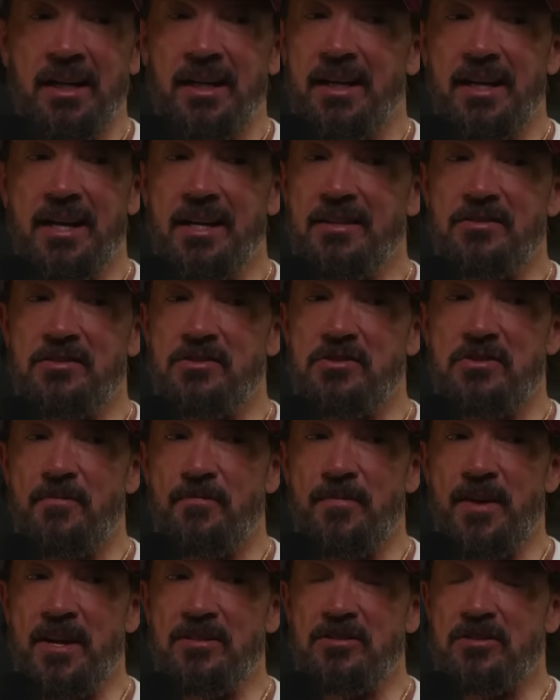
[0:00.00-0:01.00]
it's
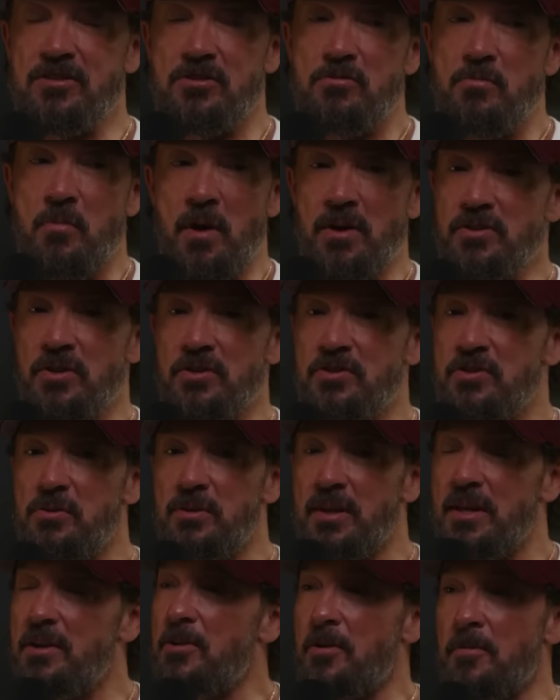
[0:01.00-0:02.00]
too much or too
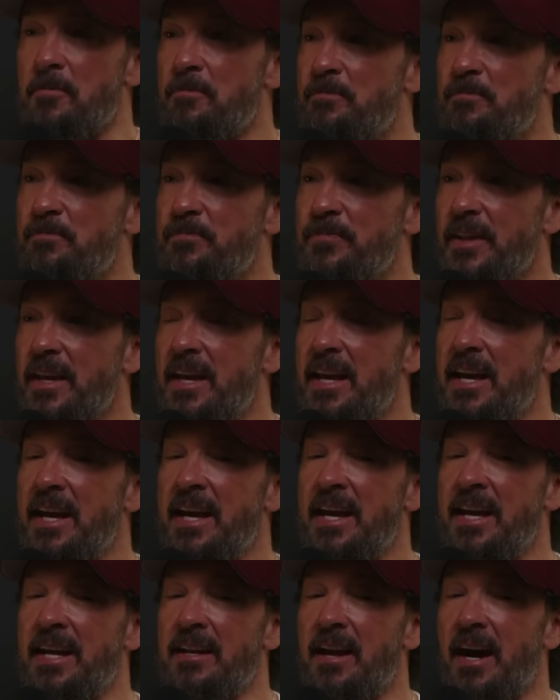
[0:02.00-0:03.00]
little.
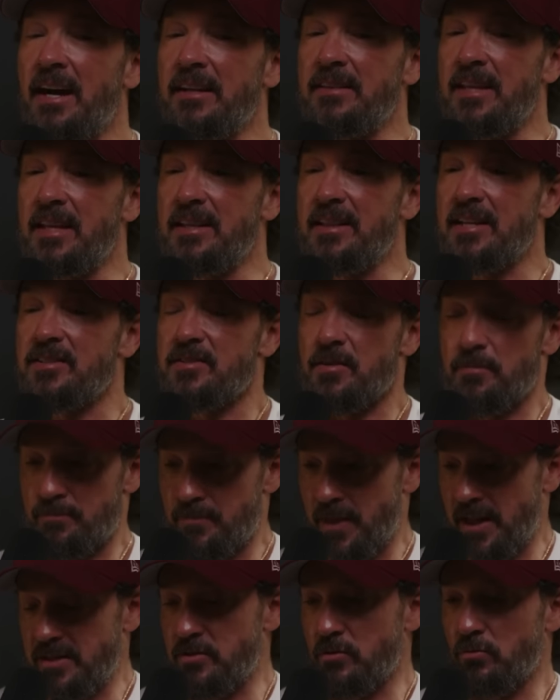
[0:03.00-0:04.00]
And I think that's
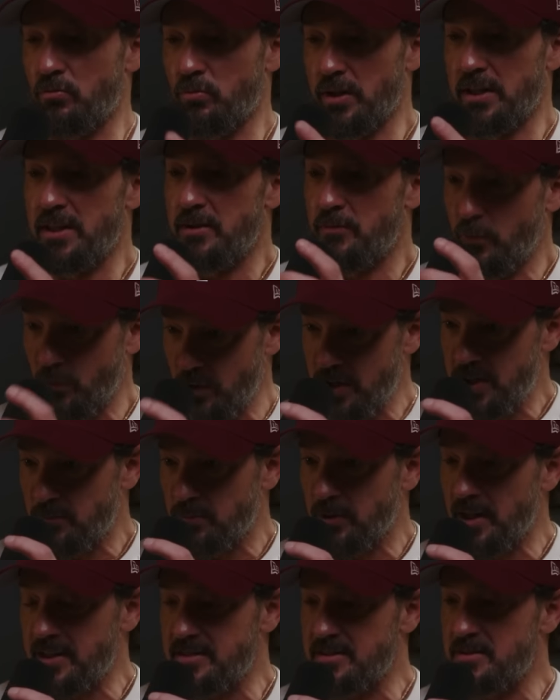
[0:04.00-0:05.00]
a really freeing
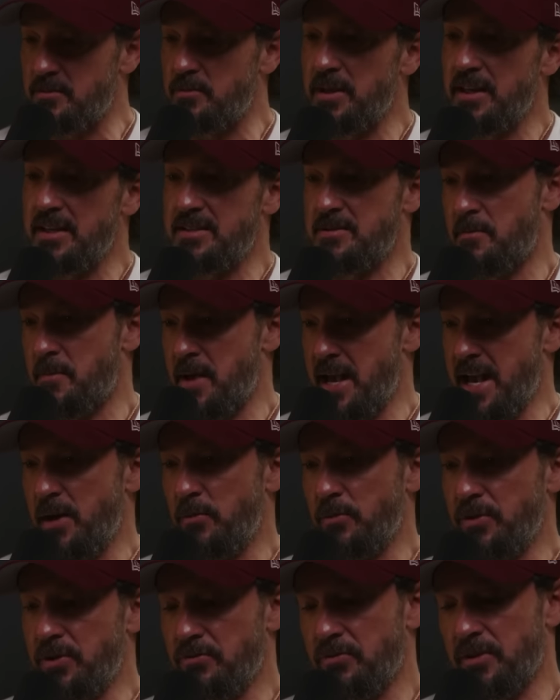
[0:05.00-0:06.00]
place to be as a
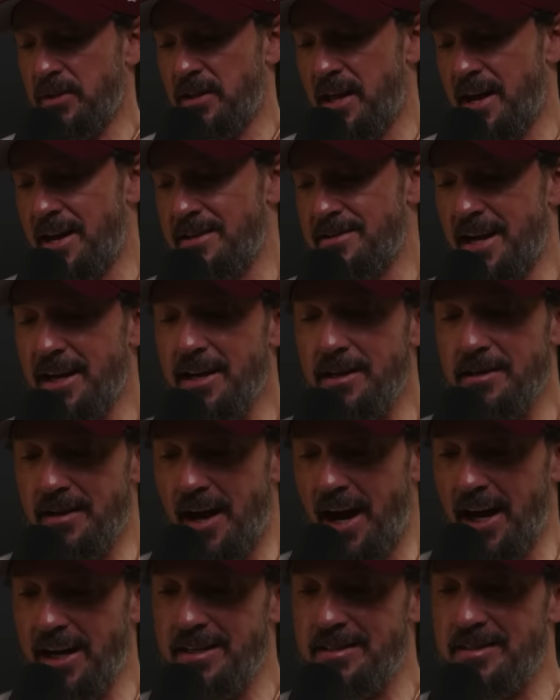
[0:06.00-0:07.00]
man, when you realize I
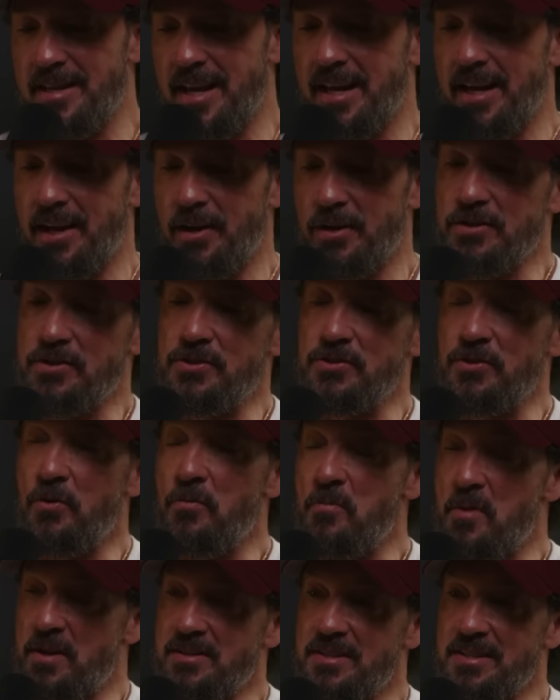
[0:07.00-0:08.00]
can take care of so
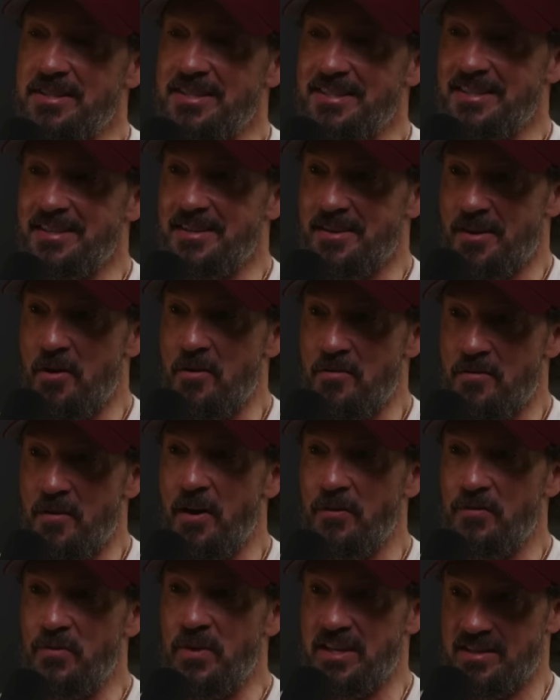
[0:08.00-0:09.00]
much
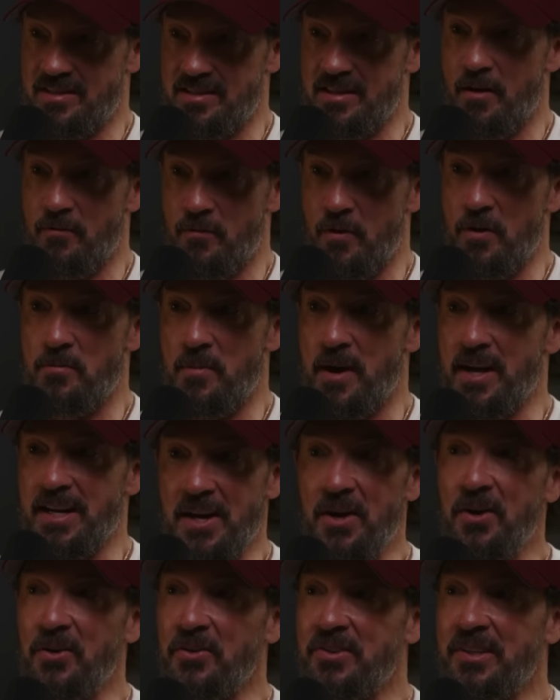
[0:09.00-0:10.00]
of this stuff on my
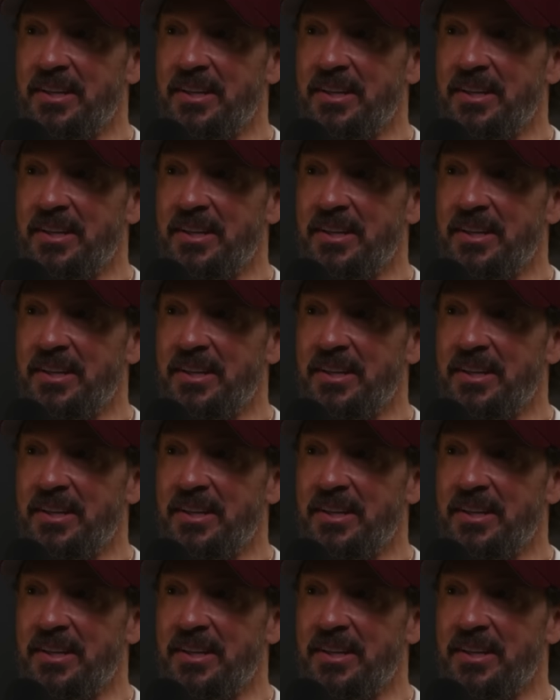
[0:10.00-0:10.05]
own.